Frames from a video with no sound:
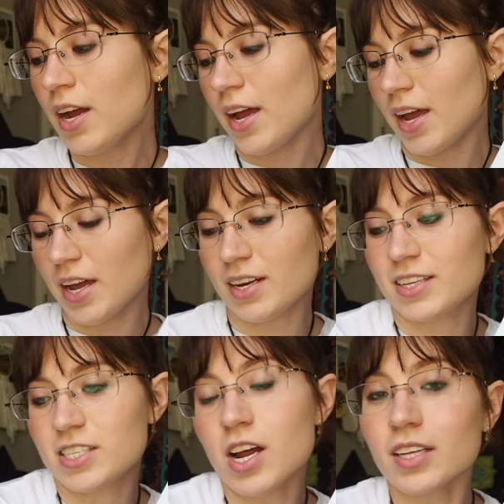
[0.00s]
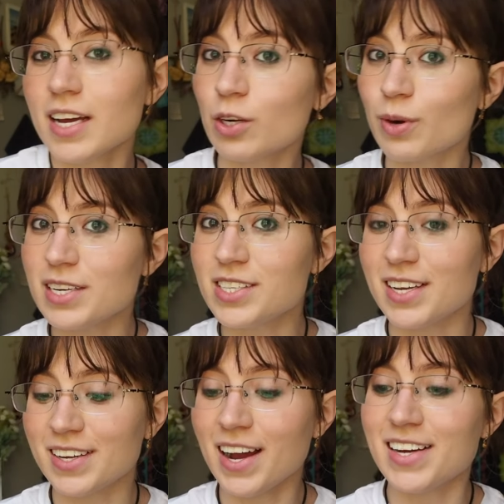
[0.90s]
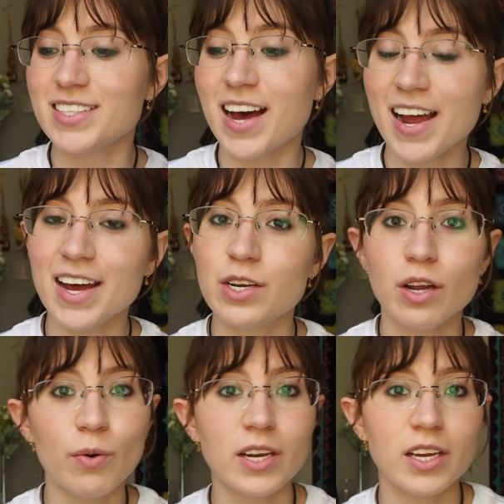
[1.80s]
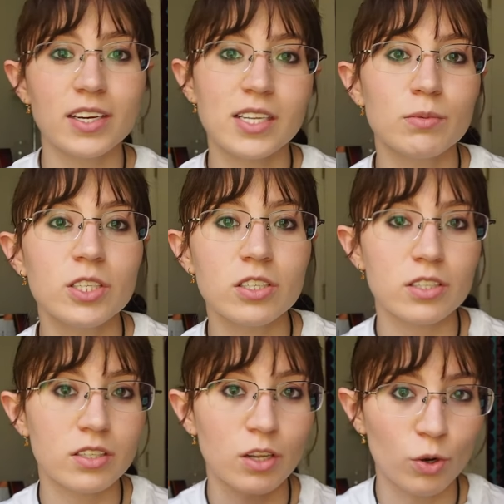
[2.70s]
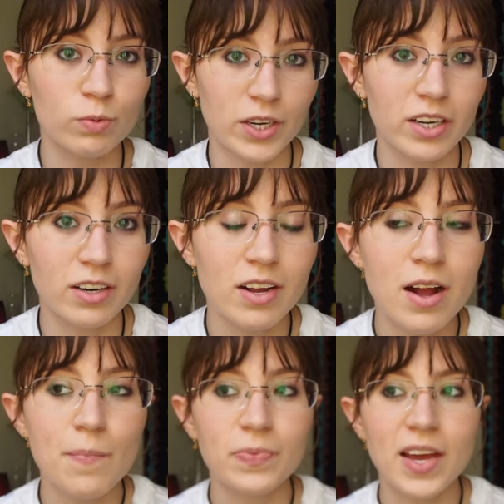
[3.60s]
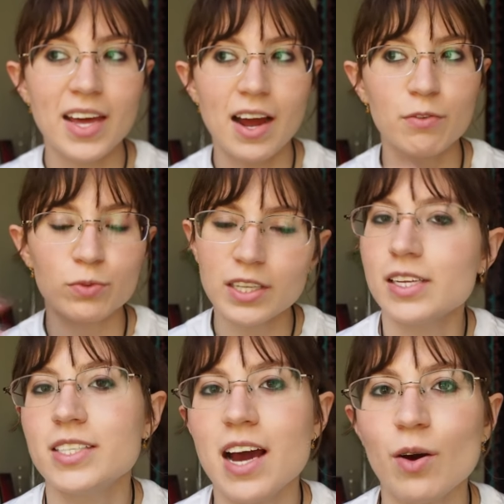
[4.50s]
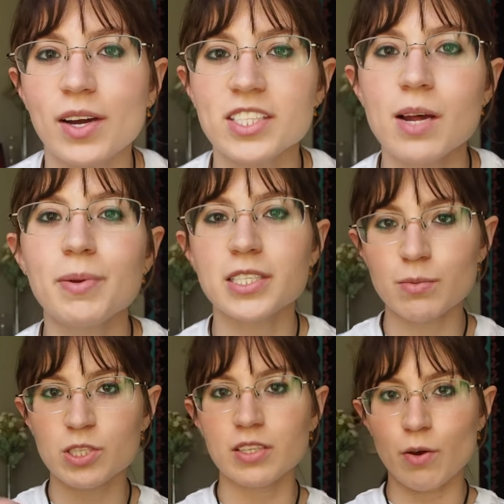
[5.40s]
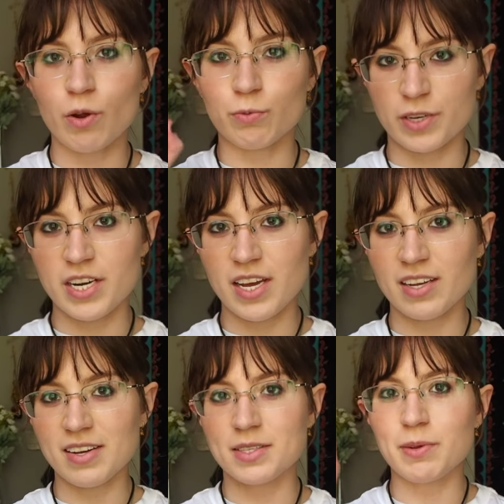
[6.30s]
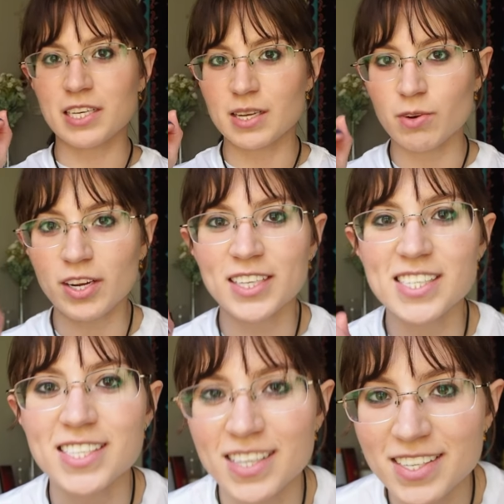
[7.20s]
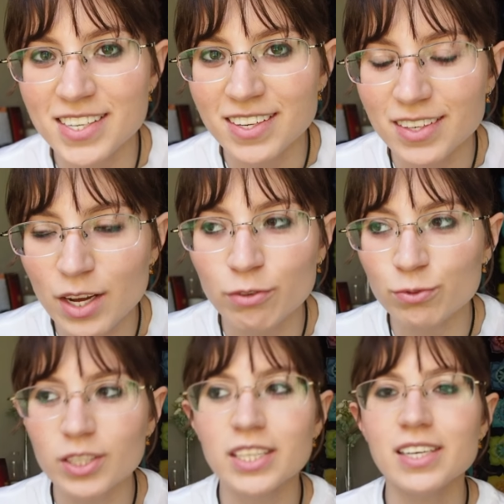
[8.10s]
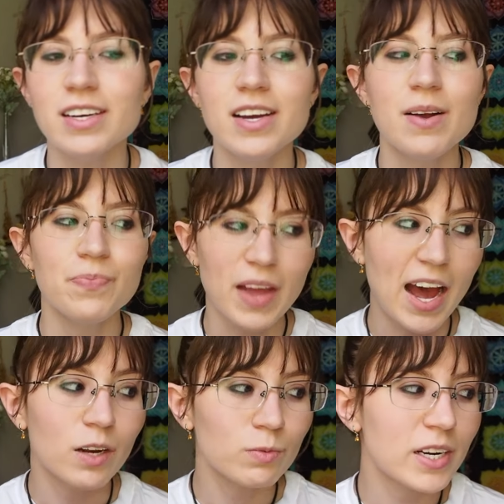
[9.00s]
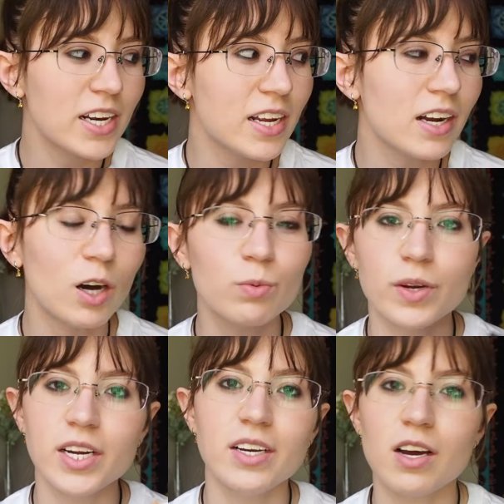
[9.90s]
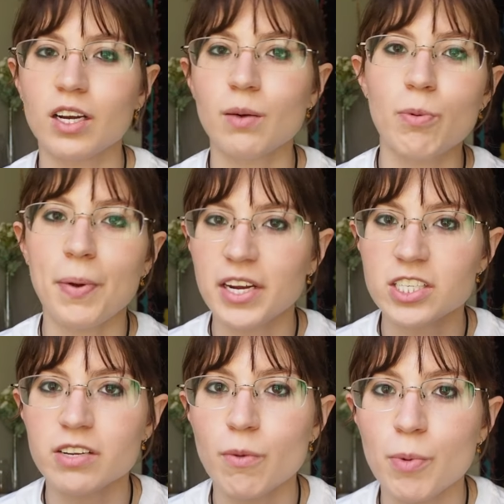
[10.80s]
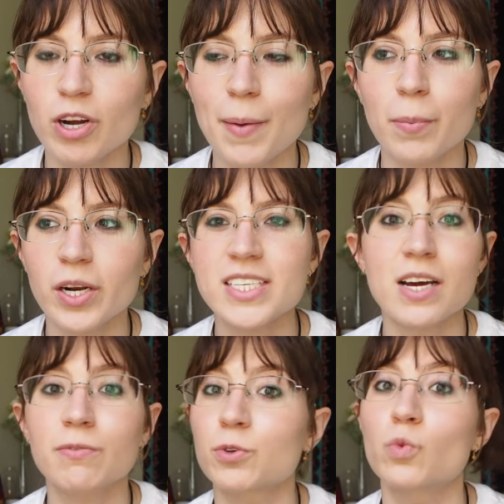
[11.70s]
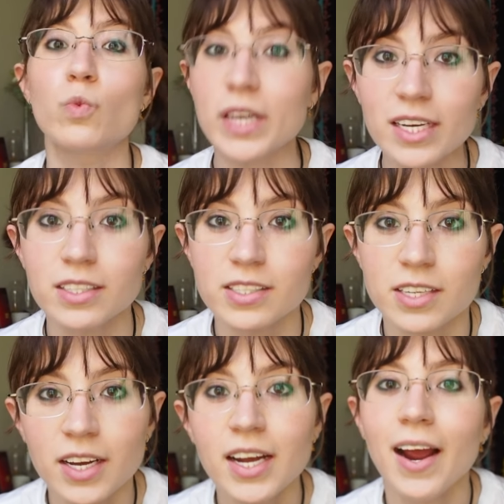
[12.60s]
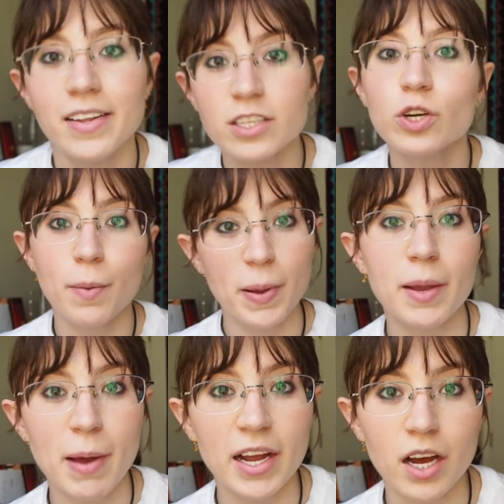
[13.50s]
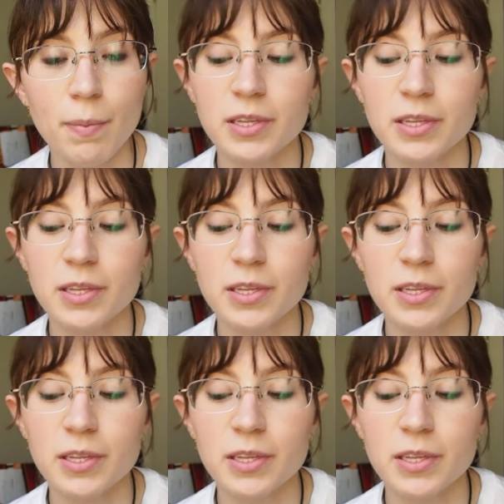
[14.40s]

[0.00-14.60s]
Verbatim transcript: And it's not that crazy. Guys, I had no idea because I'm such a slow reader and I've realized now it's not because I'm slow at reading, it's because I'm not consistent enough really at reading. I'll read a couple pages of a book and put it down for weeks and then try to pick it back up.